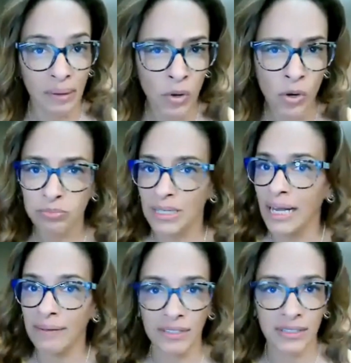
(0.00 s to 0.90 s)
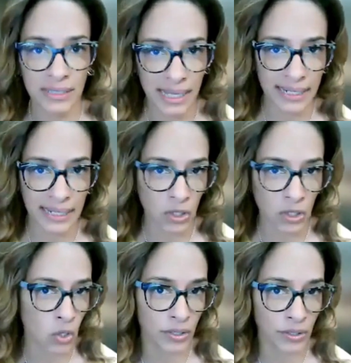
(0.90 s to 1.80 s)
And we'll dive into that in a
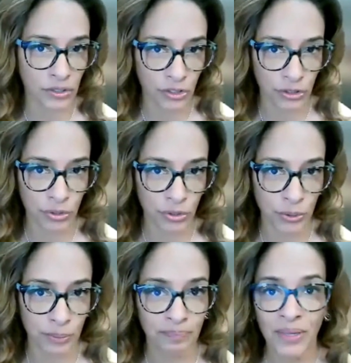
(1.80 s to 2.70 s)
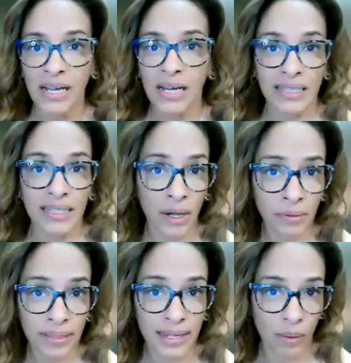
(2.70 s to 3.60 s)
longer YouTube. The
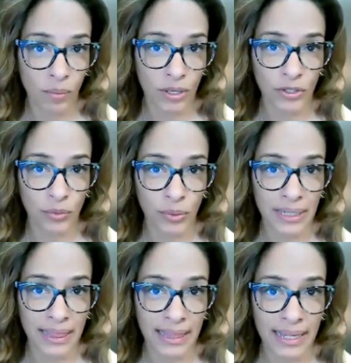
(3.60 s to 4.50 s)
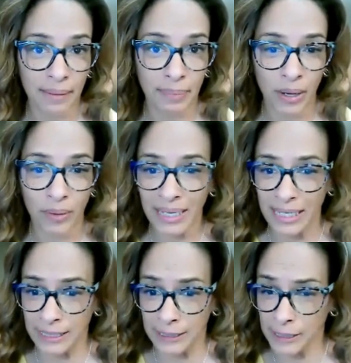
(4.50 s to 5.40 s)
other thing I want you to really think about
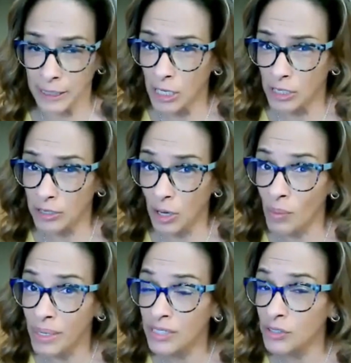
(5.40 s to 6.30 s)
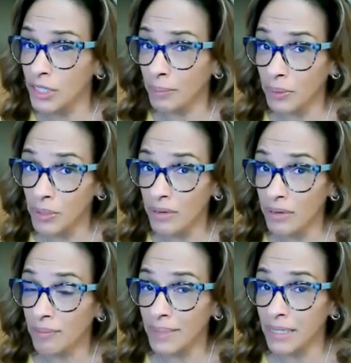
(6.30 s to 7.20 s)
is knowing your community
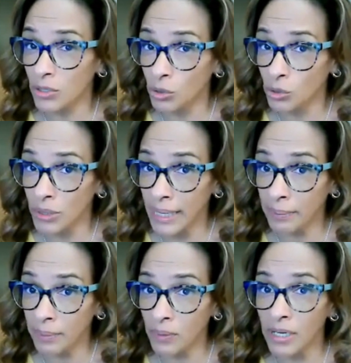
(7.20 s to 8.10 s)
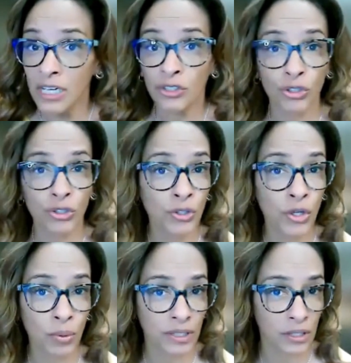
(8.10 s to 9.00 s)
from that social capital. Do you
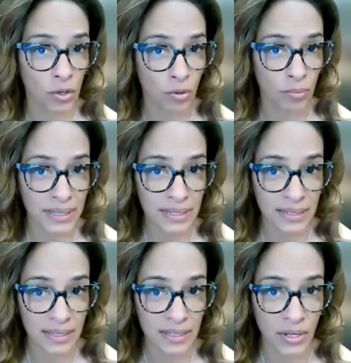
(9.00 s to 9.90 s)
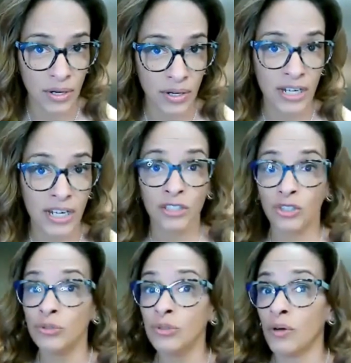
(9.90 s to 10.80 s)
know what the local businesses are?
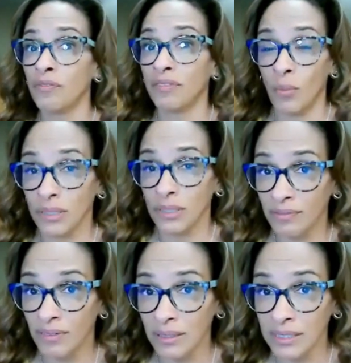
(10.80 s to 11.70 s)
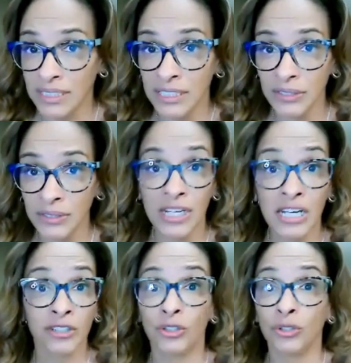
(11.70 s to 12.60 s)
Do you know if they want to volunteer?
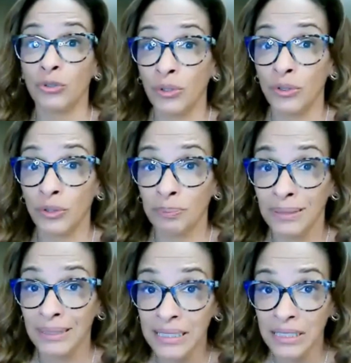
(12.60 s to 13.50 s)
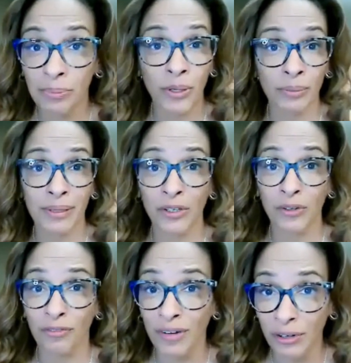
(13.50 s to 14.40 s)
Do you know your police department,
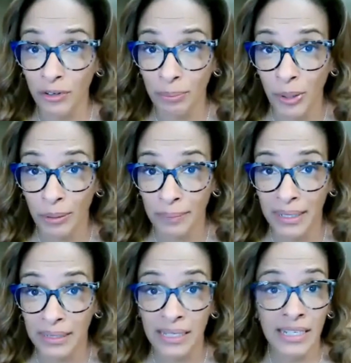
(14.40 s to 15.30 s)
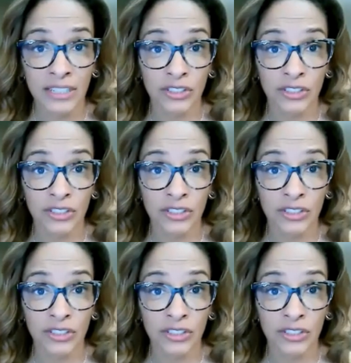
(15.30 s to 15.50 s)
your fire department?